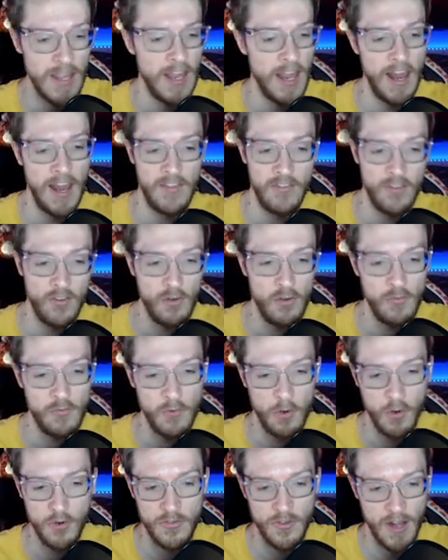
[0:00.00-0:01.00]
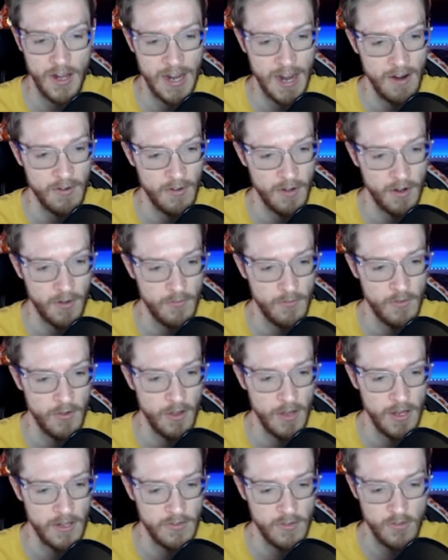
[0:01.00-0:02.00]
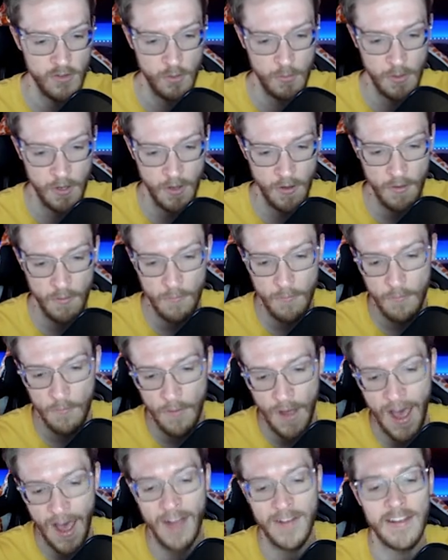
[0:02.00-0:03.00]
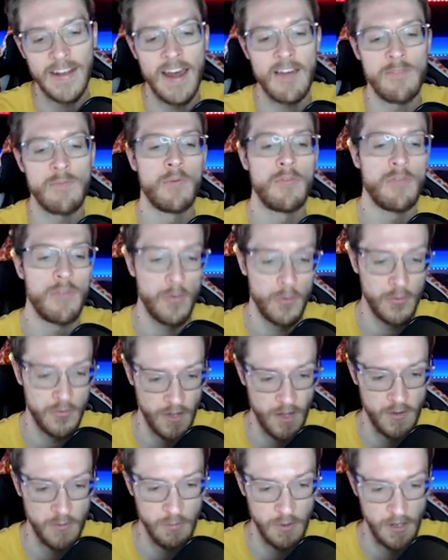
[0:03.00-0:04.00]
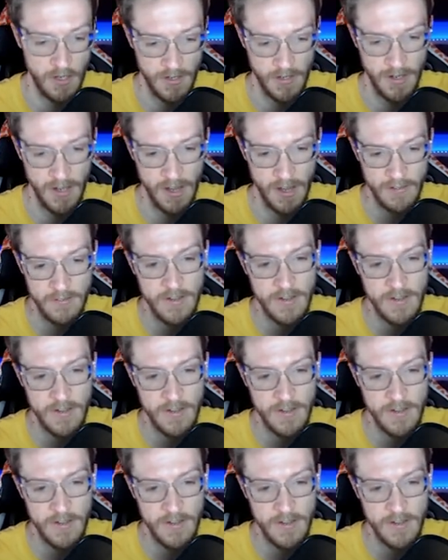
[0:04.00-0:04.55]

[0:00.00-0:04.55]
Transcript: It's a new 4-star character. It's a duplicate. Ah, I didn't have him on 4 stars. Brilliant, yeah.